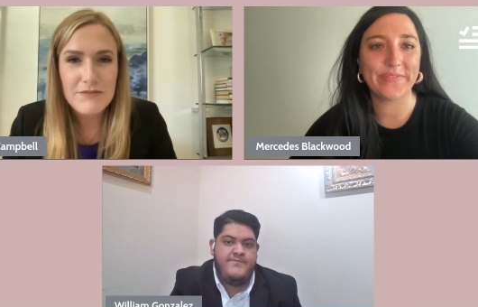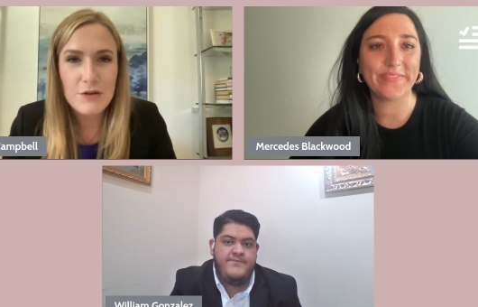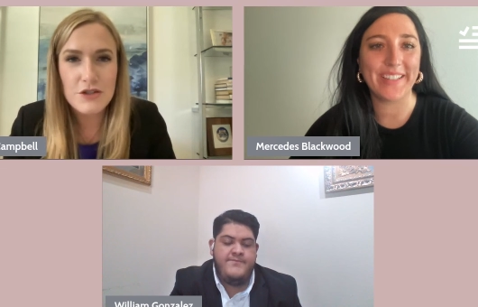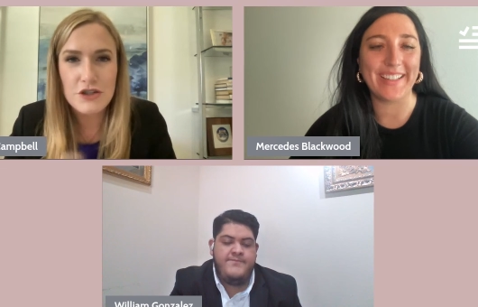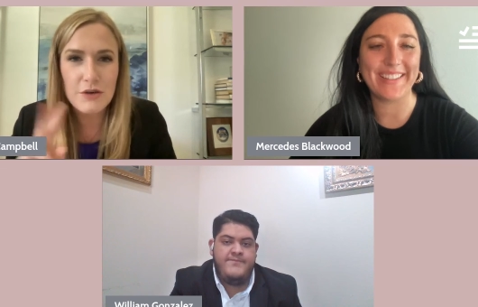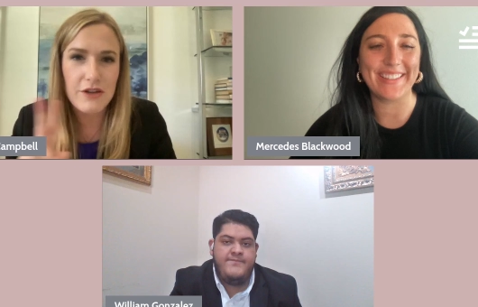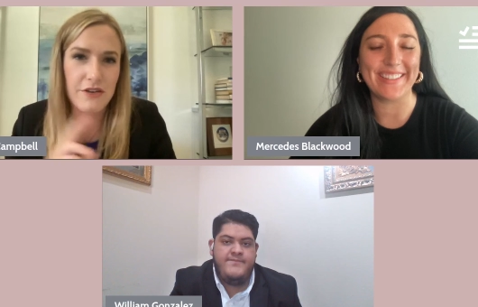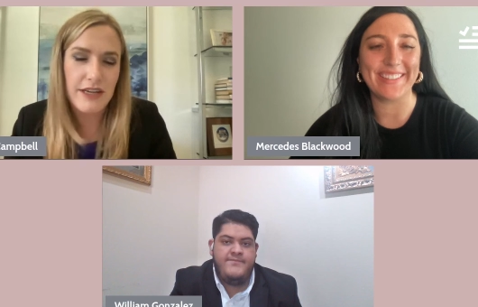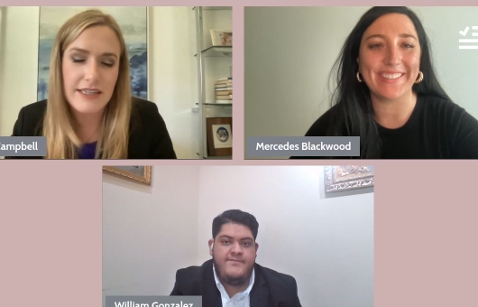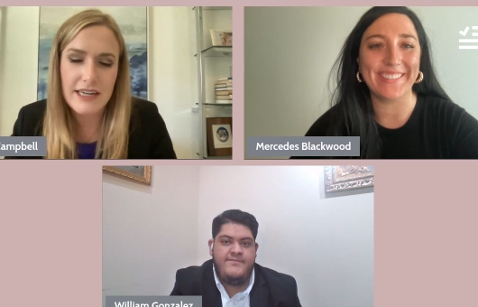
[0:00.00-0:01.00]
Speaker 1: those are two other
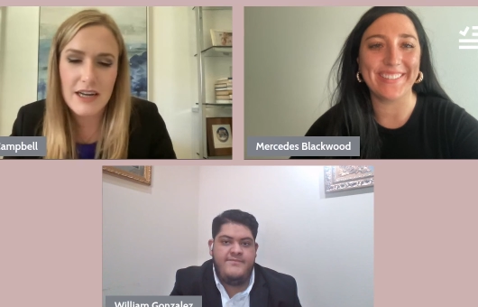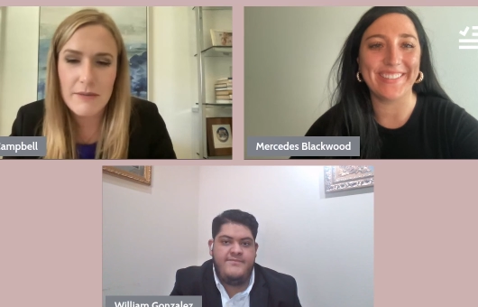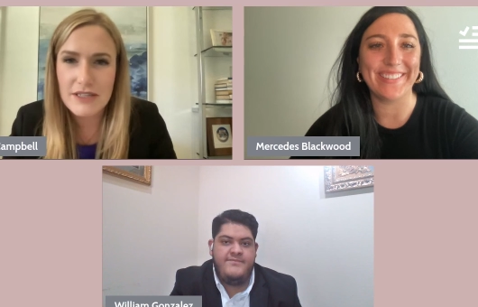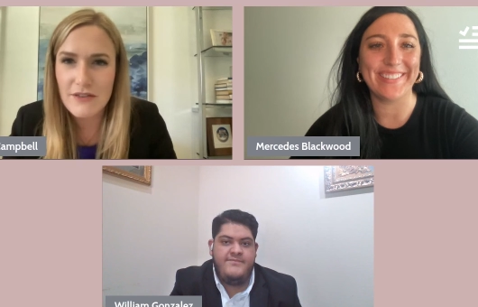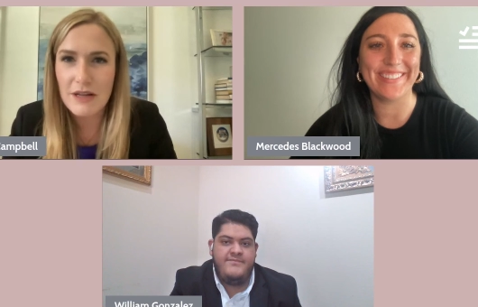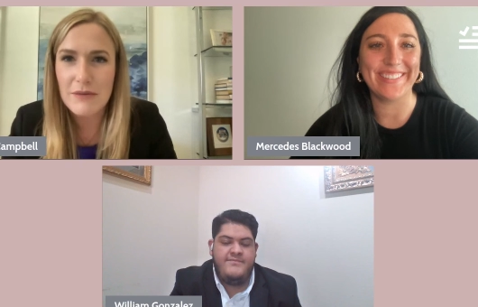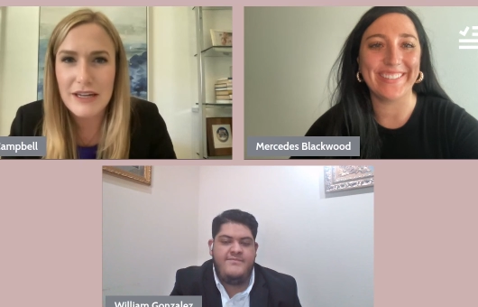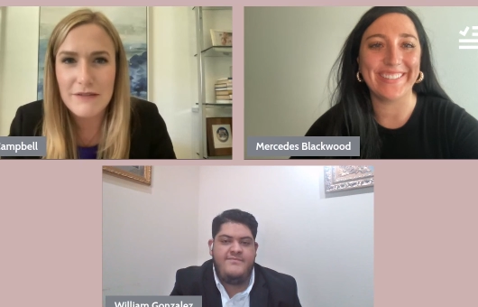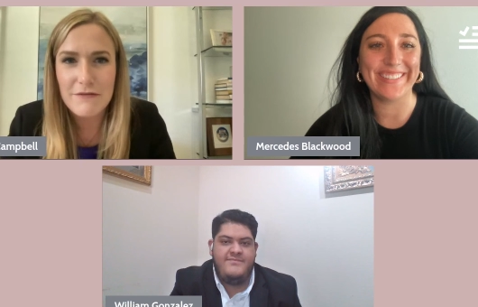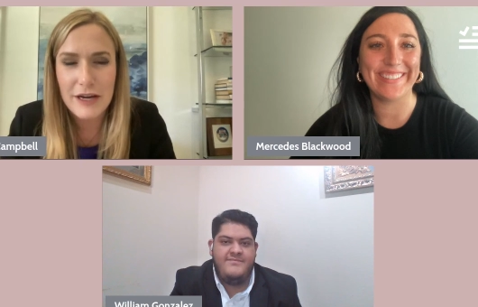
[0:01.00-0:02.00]
things economic
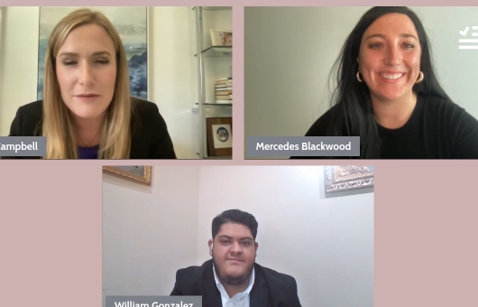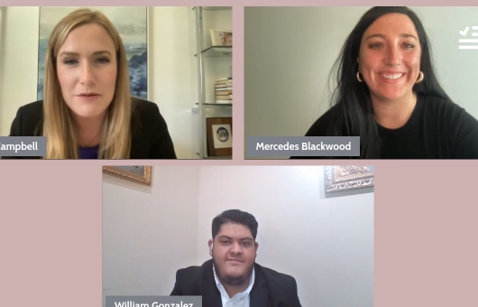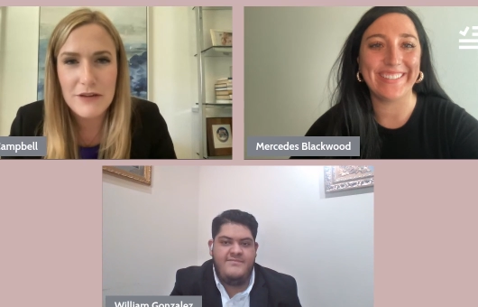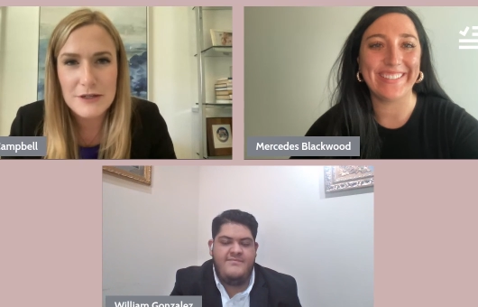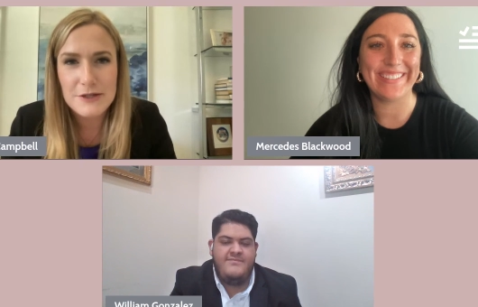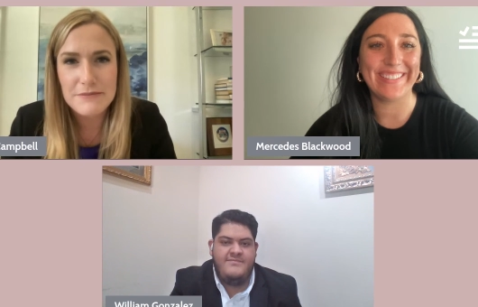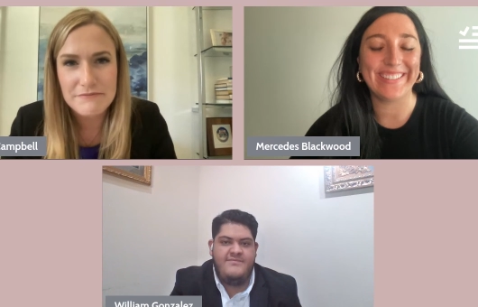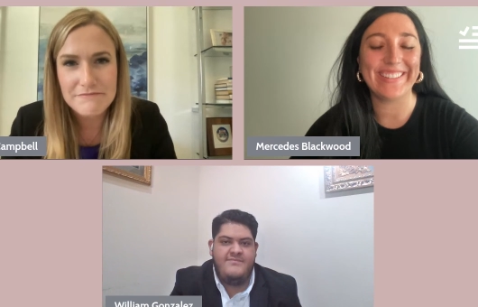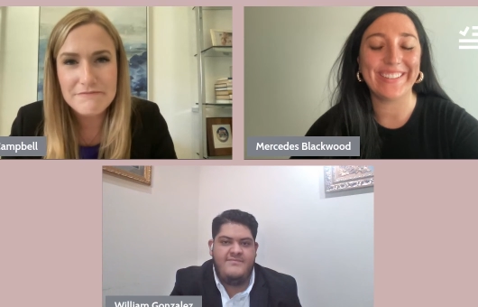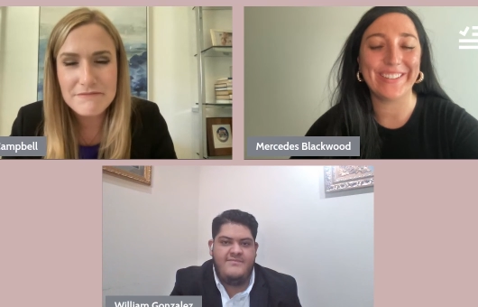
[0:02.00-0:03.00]
development and fire prevention.
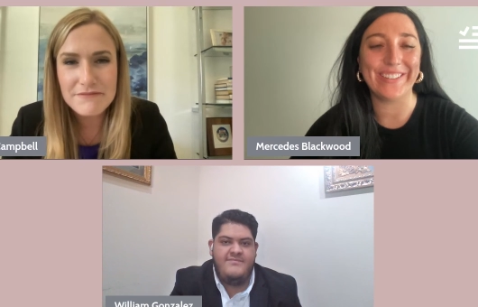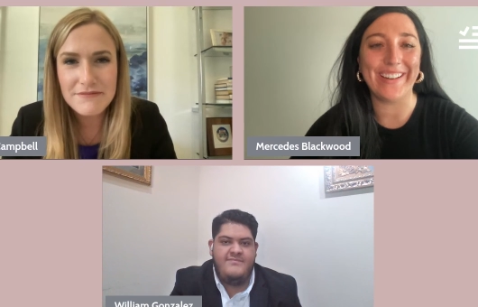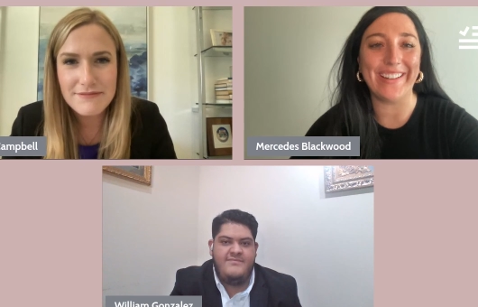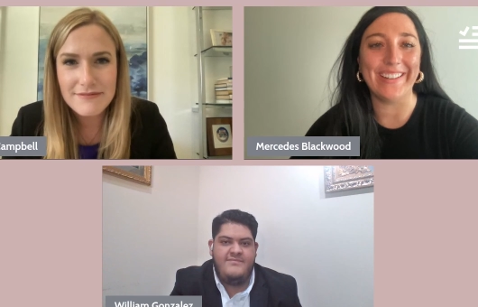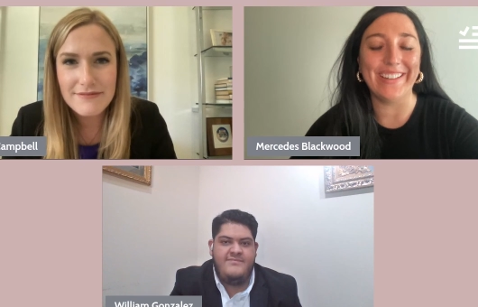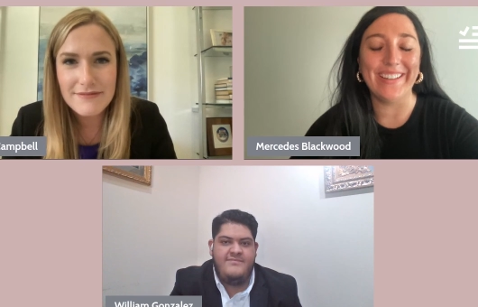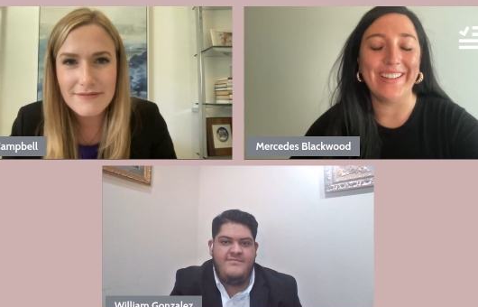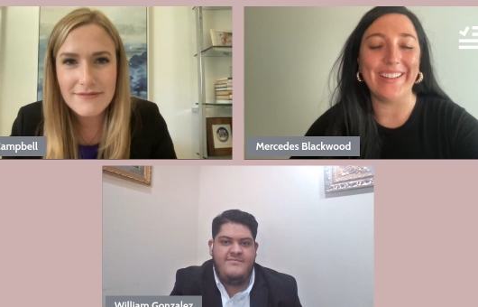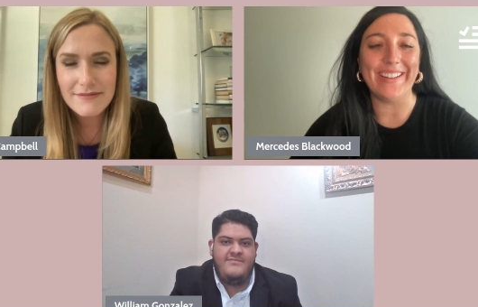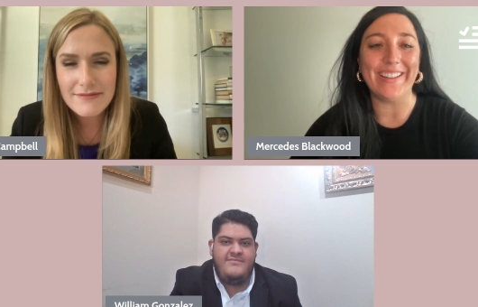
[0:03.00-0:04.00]
Speaker 2: Great.
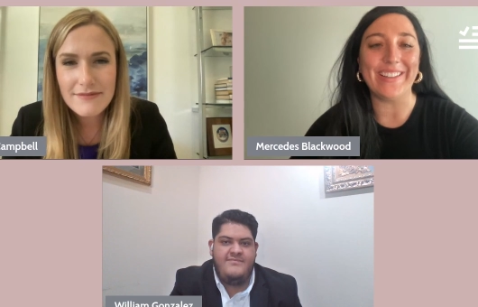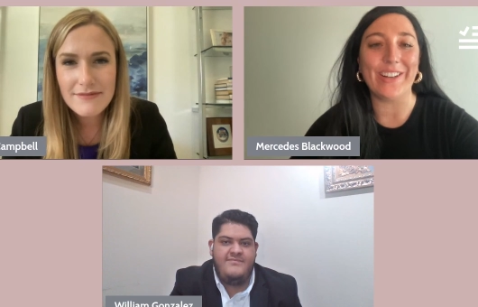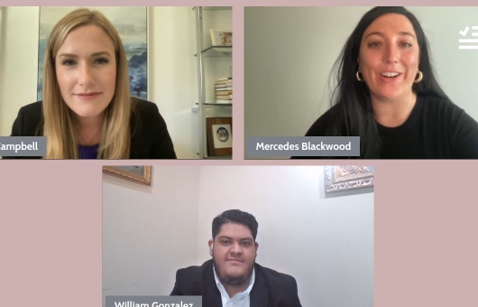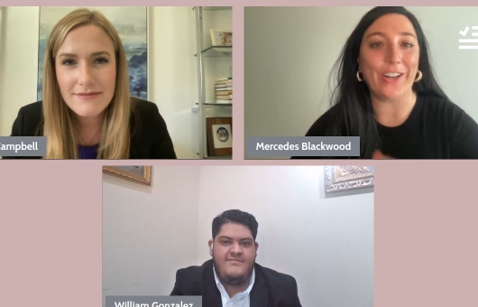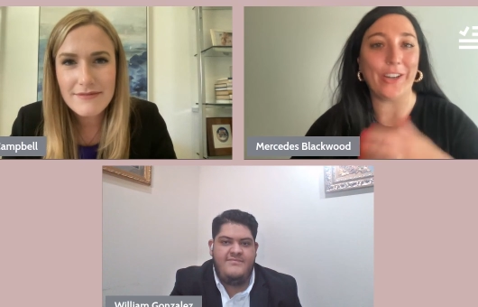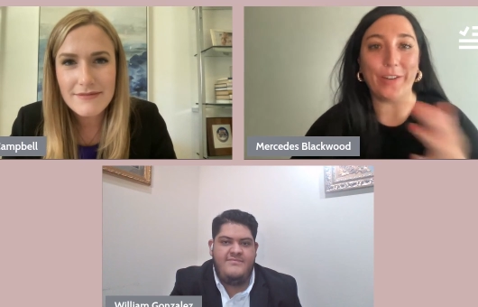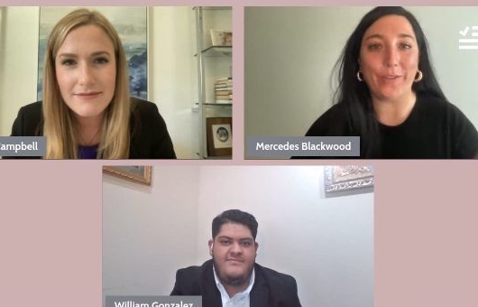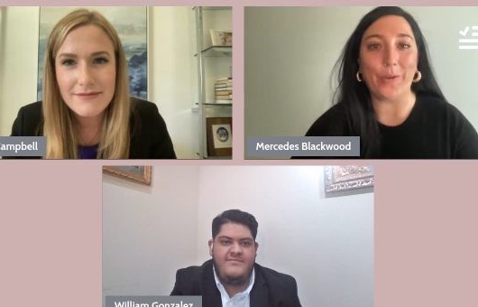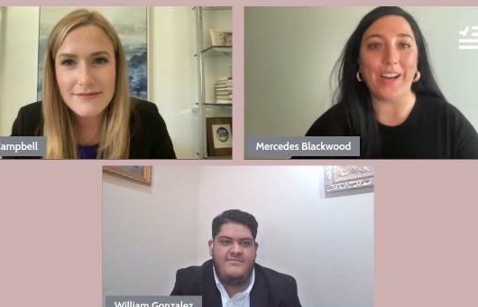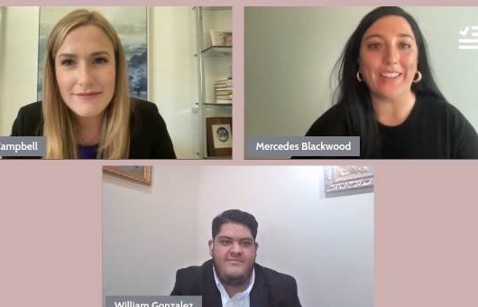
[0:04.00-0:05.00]
Uh, Tara, you
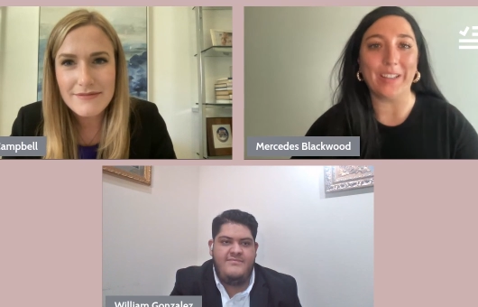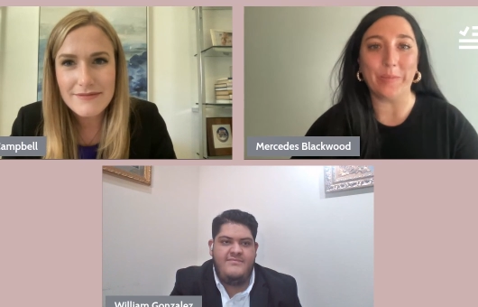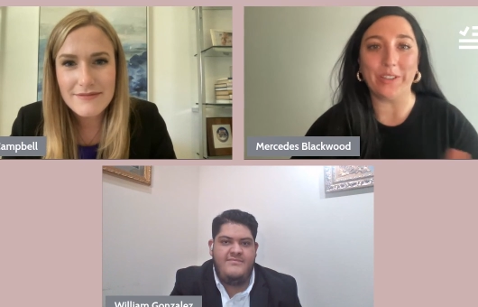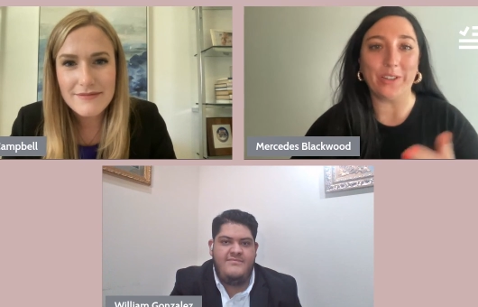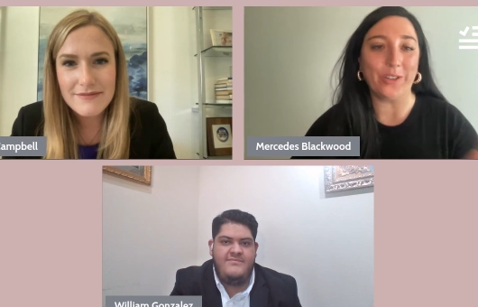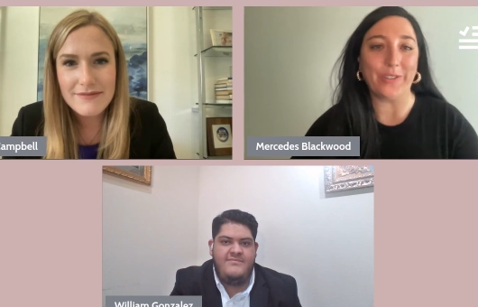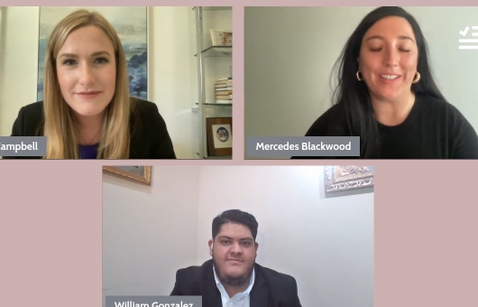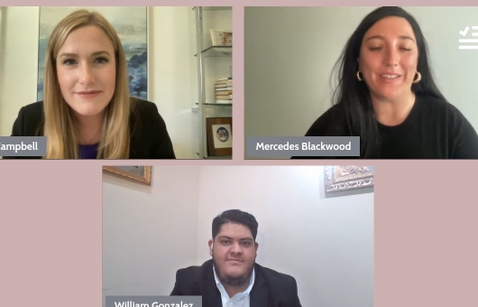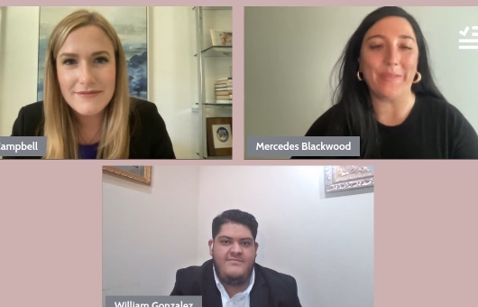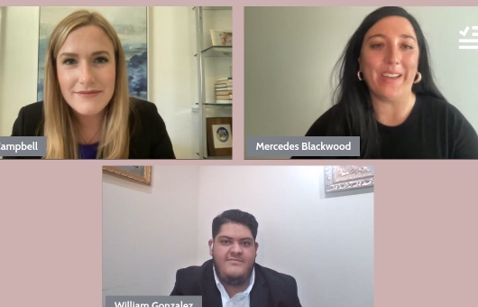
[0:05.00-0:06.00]
have quite the political
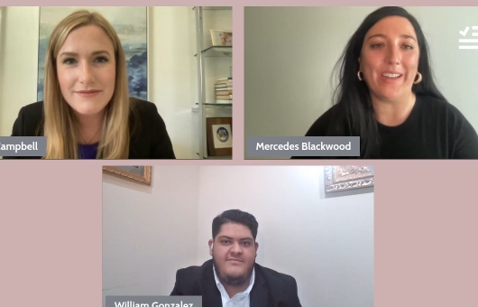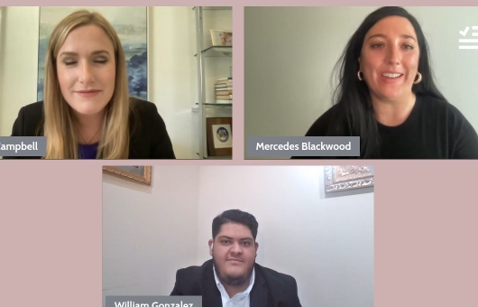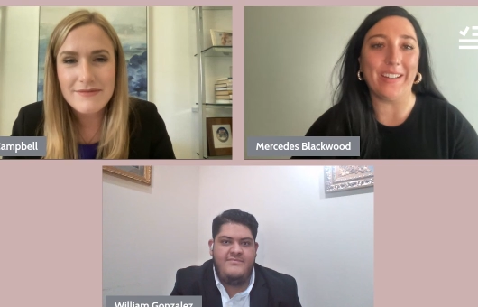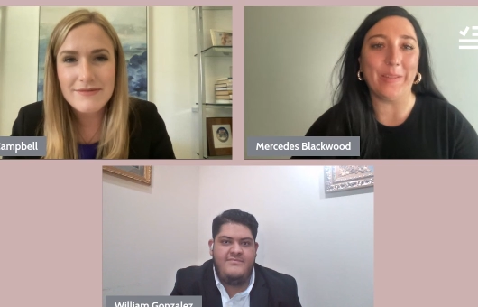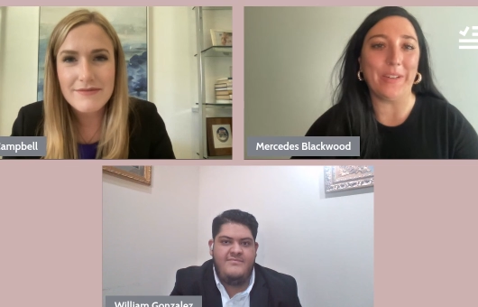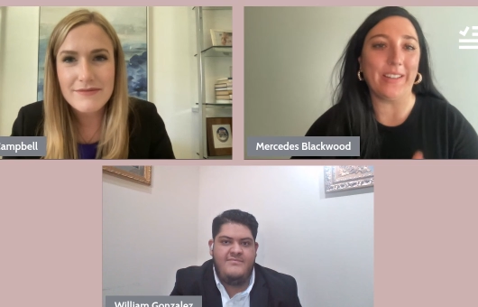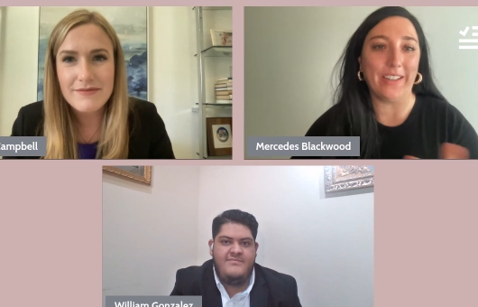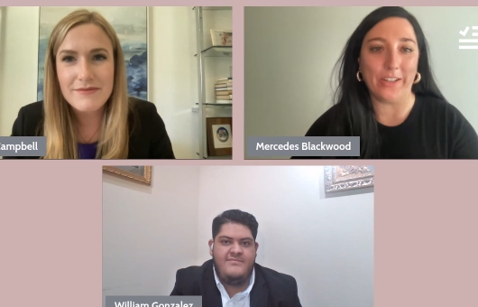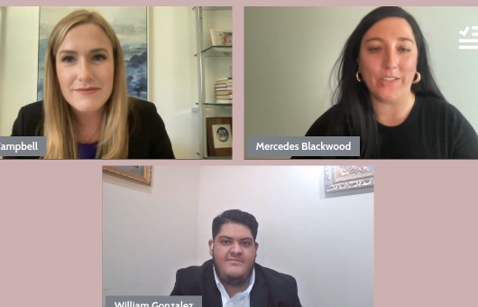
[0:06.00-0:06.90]
resume uh, being the